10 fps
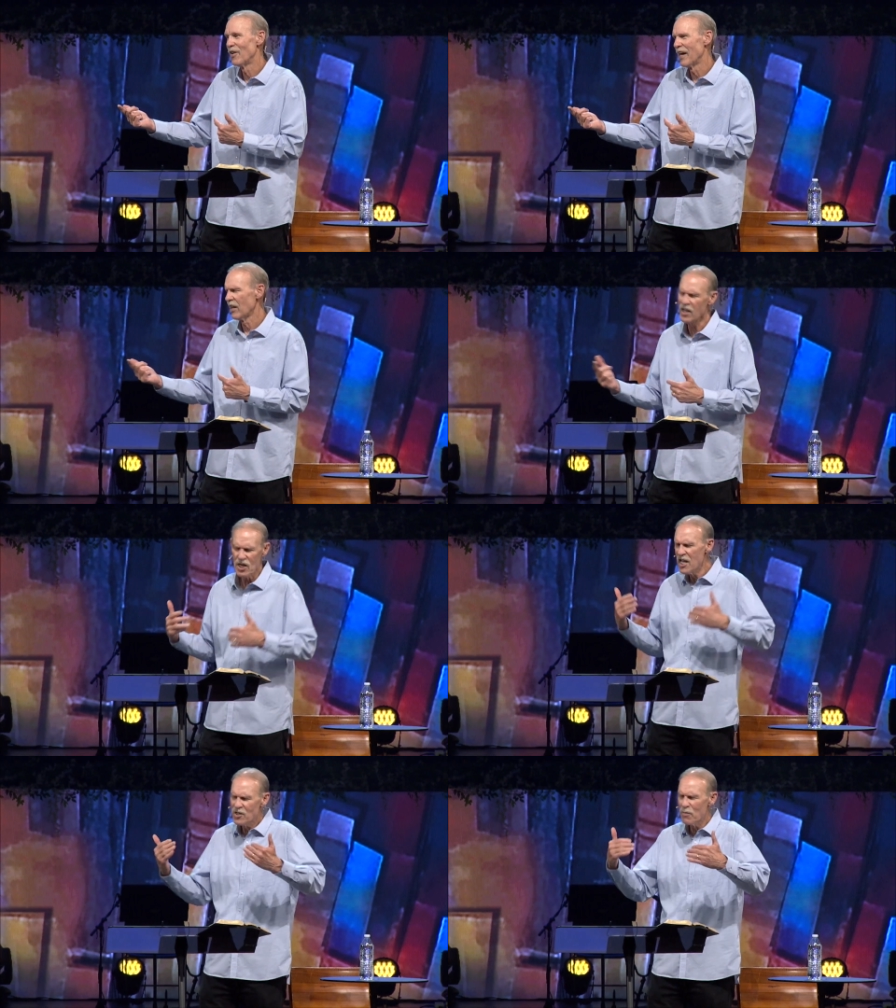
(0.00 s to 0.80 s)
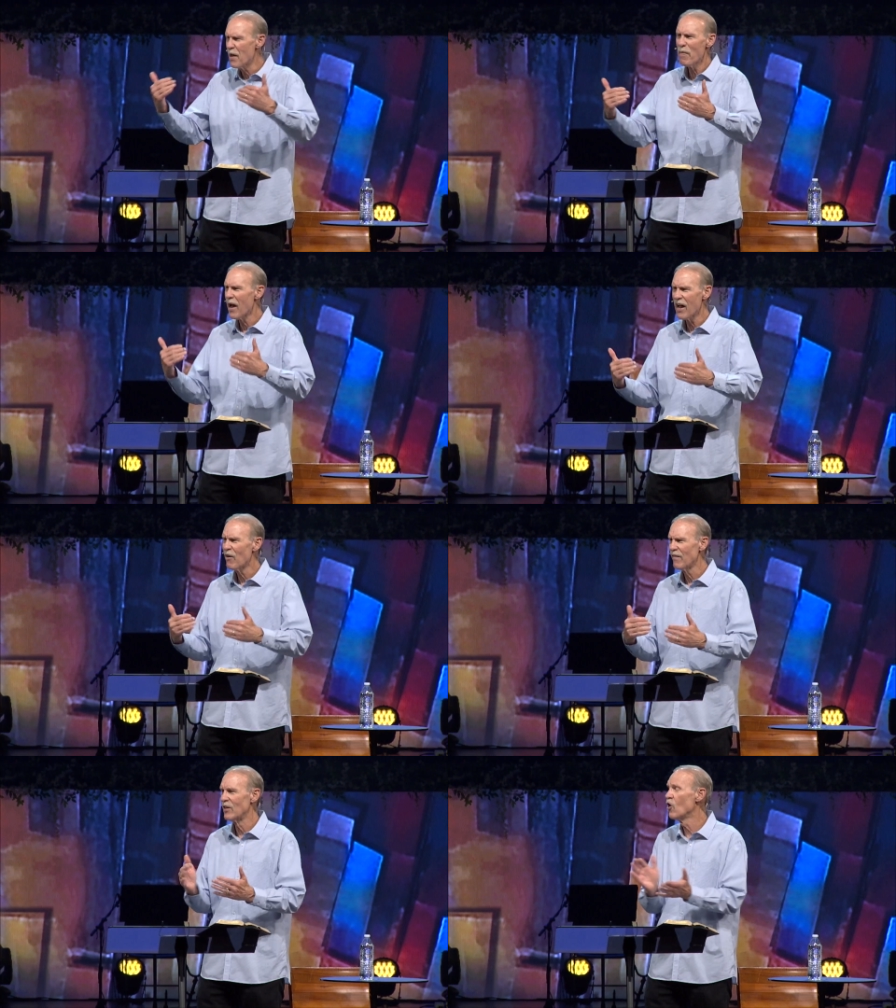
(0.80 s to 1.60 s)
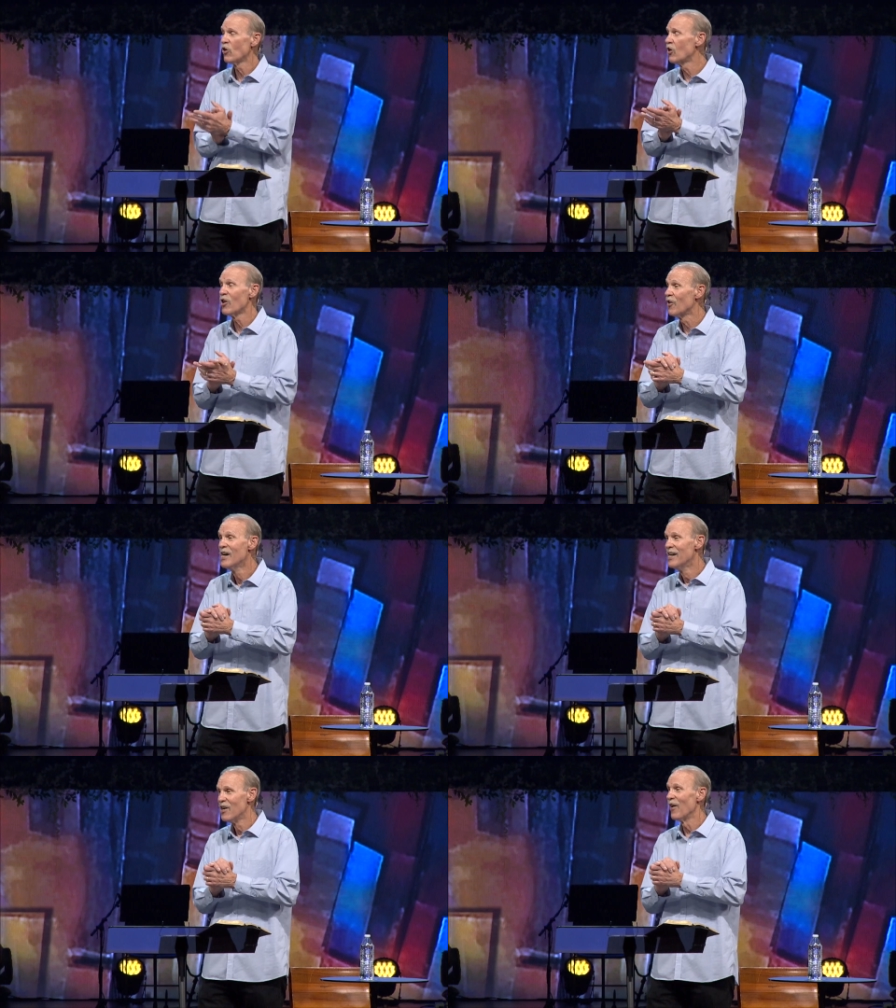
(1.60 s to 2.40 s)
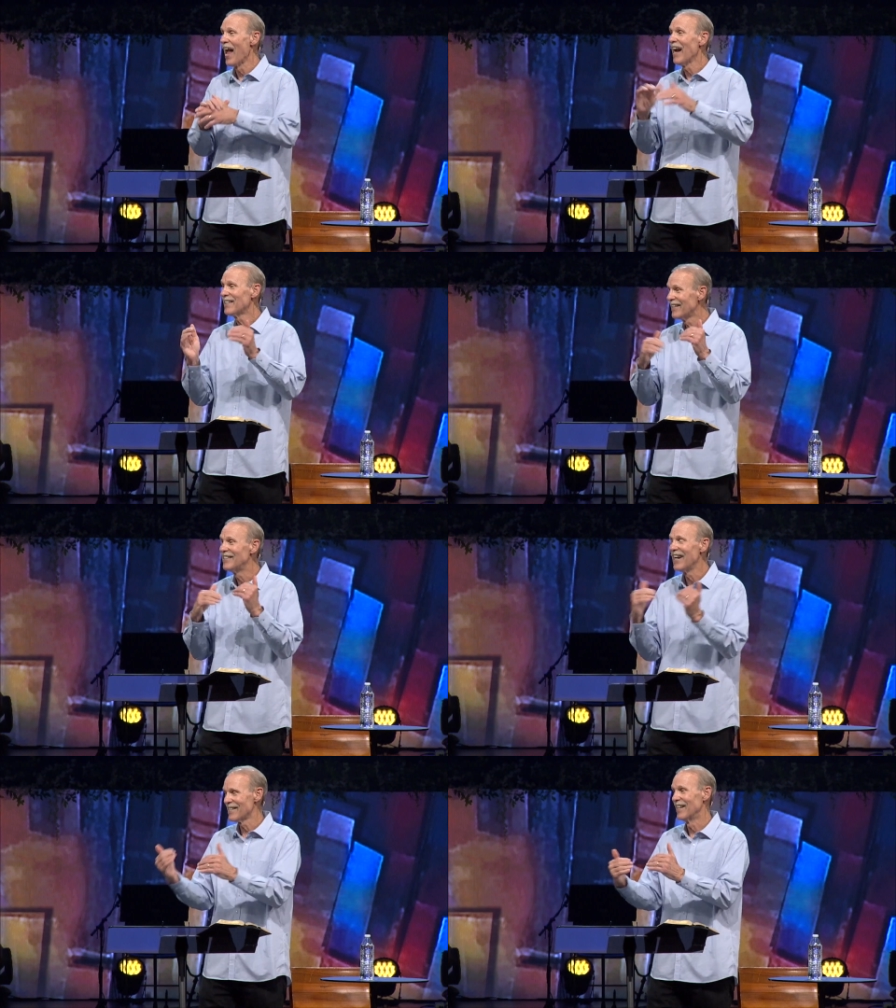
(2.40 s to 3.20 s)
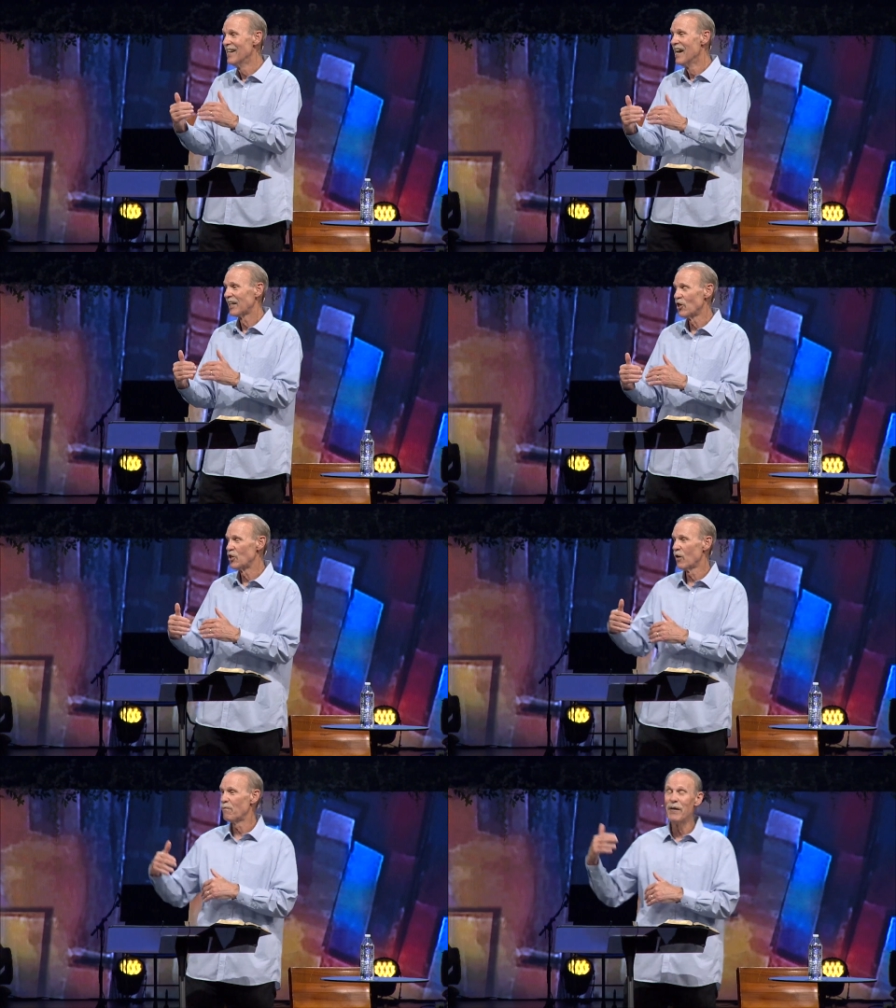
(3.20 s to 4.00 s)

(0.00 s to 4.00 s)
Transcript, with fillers: You're like, it needs to be about how I feel. No, no, no. No, it actually doesn't because your